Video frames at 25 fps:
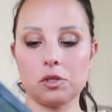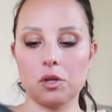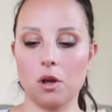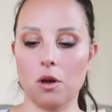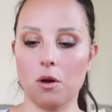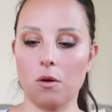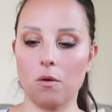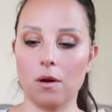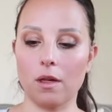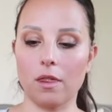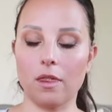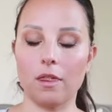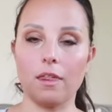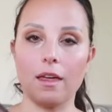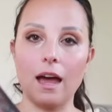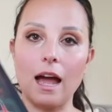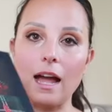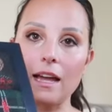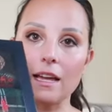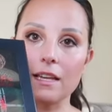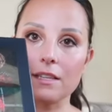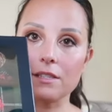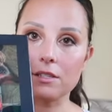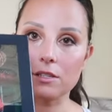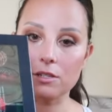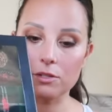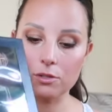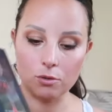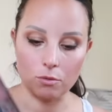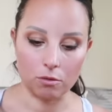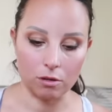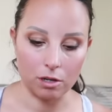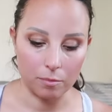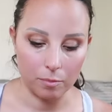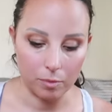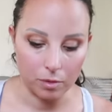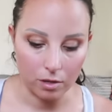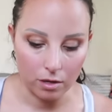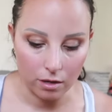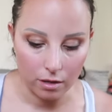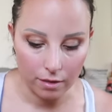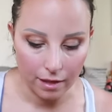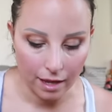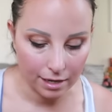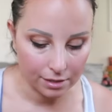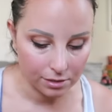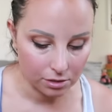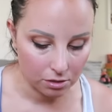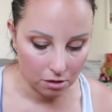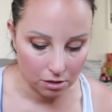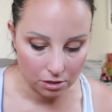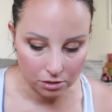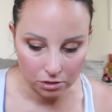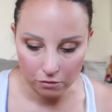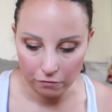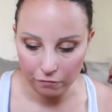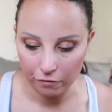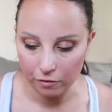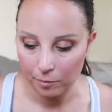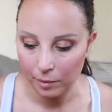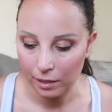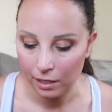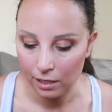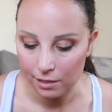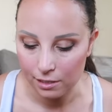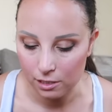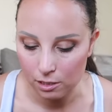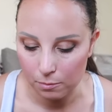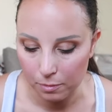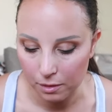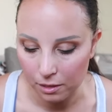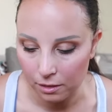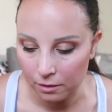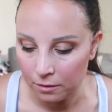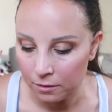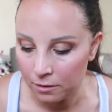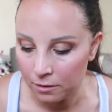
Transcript: So that is adorable. That is also for my husband.